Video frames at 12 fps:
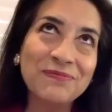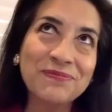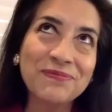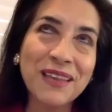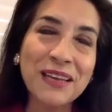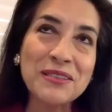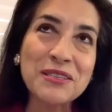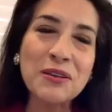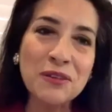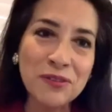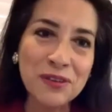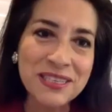Cal State
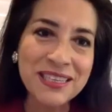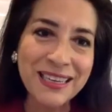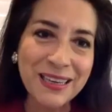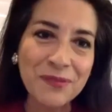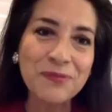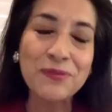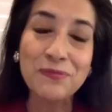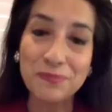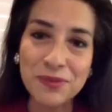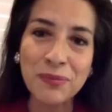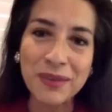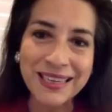University of
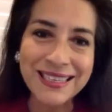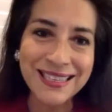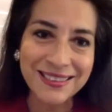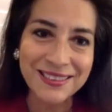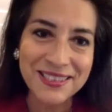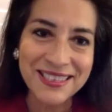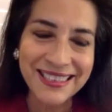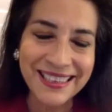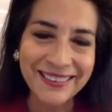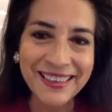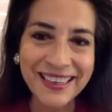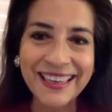Dominguez Hills,
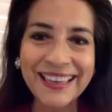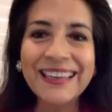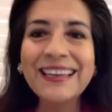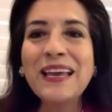okay?